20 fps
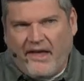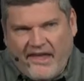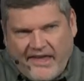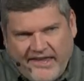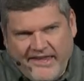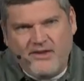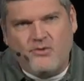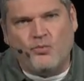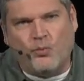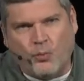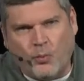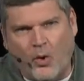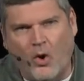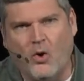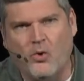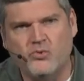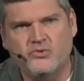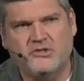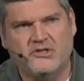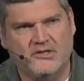He
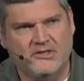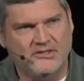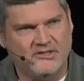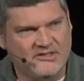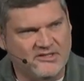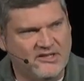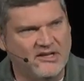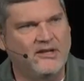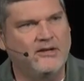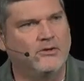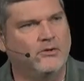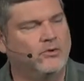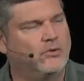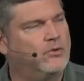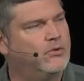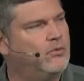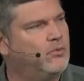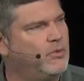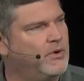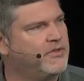won't
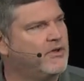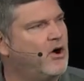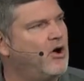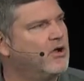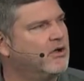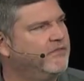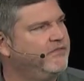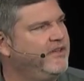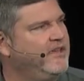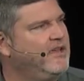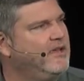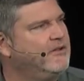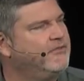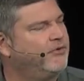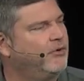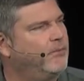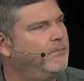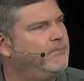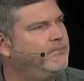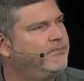deal with all of the
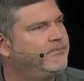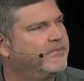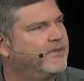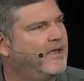evil